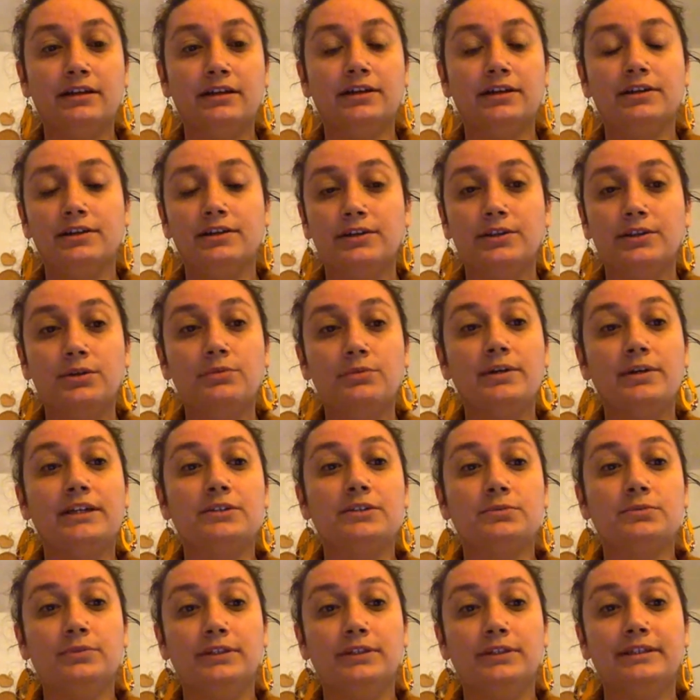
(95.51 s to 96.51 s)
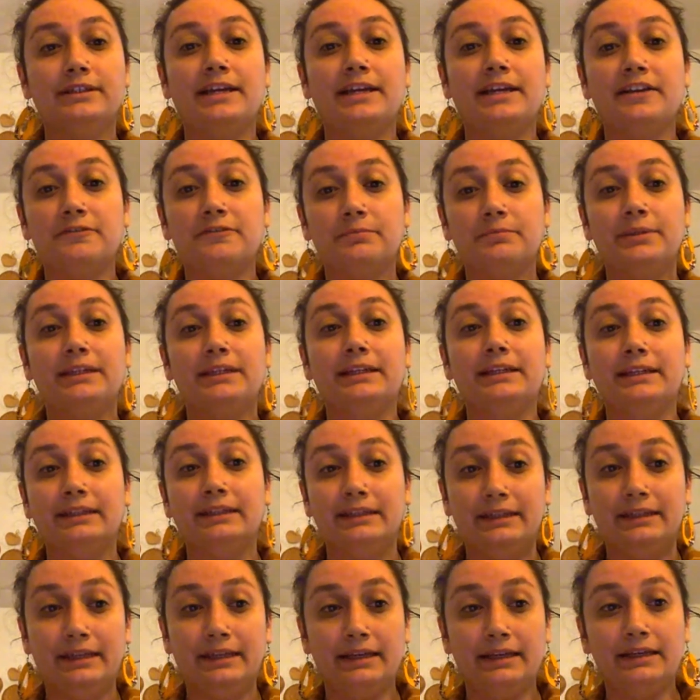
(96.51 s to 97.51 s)
otherwise wouldn't have been
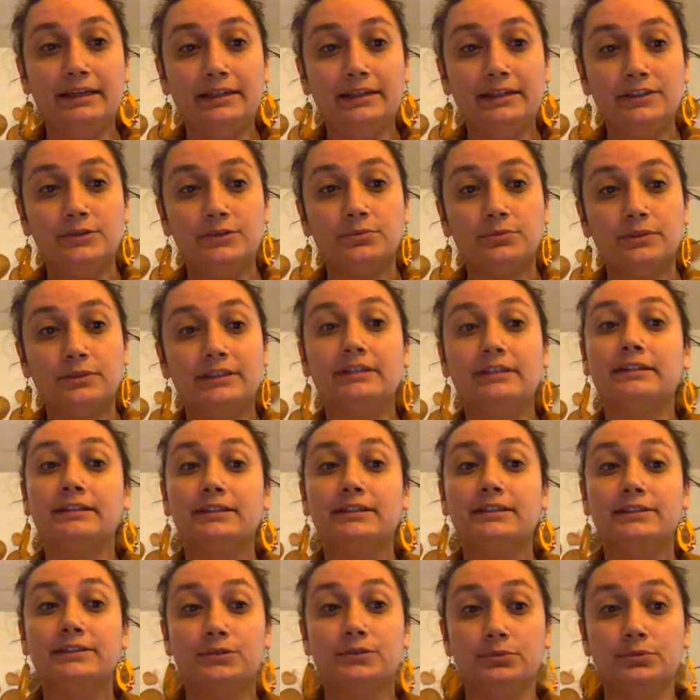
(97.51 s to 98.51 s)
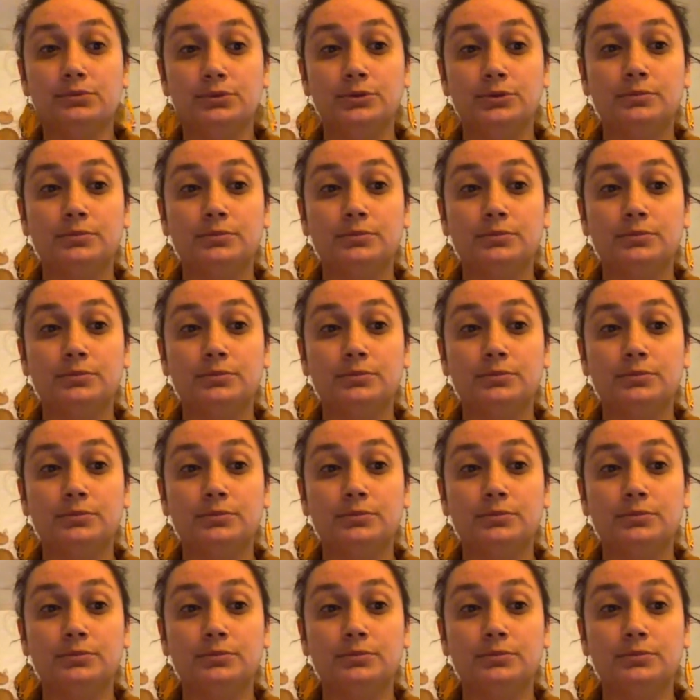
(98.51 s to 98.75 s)
engaged within this group.